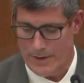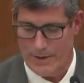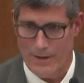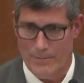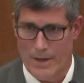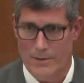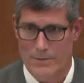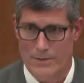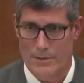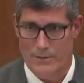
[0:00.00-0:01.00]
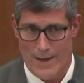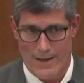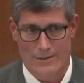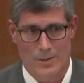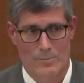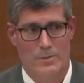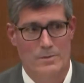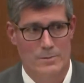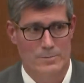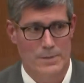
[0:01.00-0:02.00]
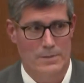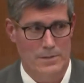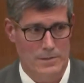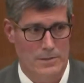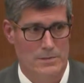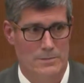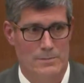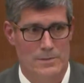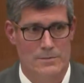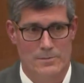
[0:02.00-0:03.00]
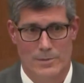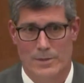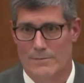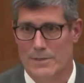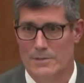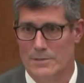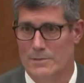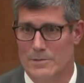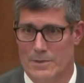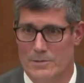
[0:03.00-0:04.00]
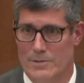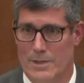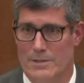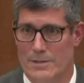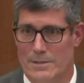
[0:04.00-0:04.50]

that came back with the exact number that would be consistent with Mr. Floyd having sickle cell trait.